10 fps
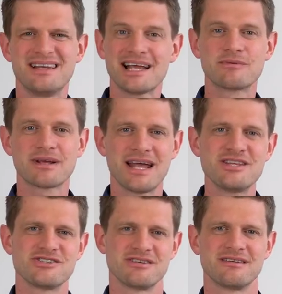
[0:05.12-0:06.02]
electric
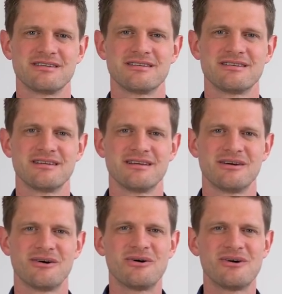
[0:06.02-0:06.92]
engine,
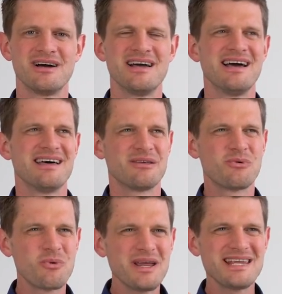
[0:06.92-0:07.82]
or the
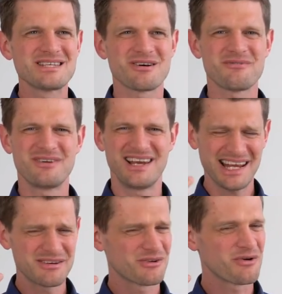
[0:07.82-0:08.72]
wheeze of an
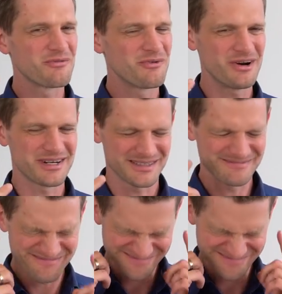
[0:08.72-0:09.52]
electric converter.